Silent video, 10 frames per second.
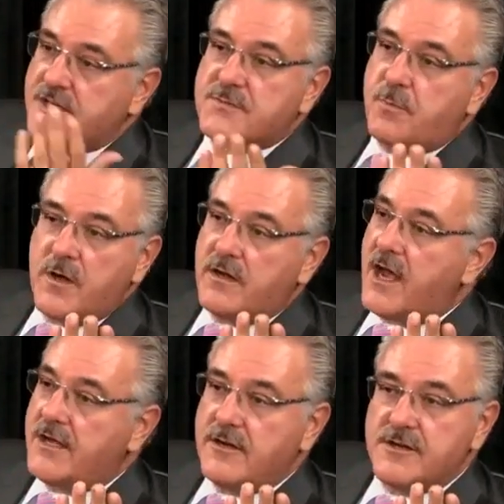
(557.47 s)

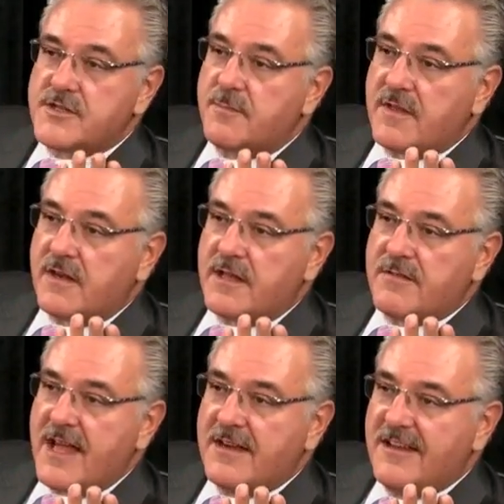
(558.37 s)
6.9 years, something
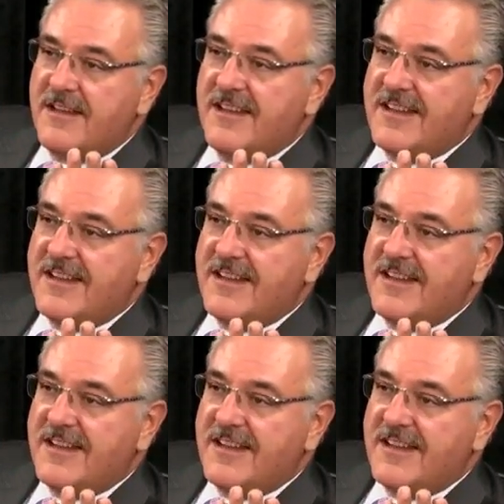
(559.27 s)
like that.